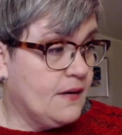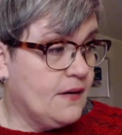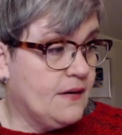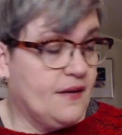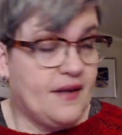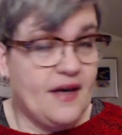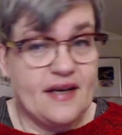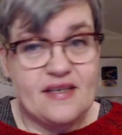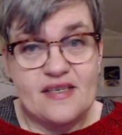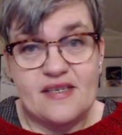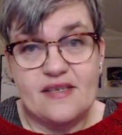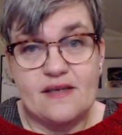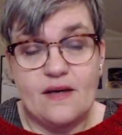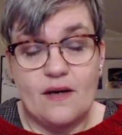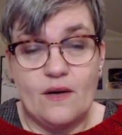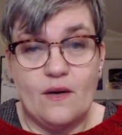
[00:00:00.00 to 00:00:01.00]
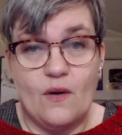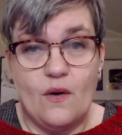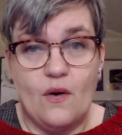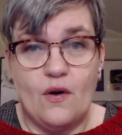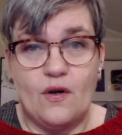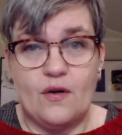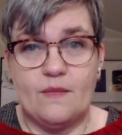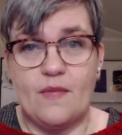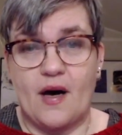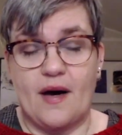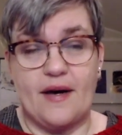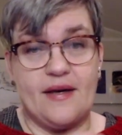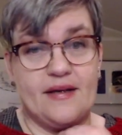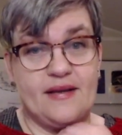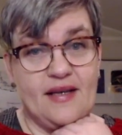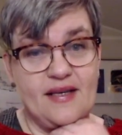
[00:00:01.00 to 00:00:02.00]
that's all
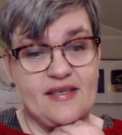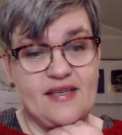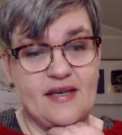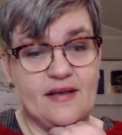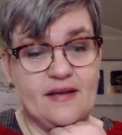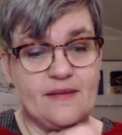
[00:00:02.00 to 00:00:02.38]
my knitting.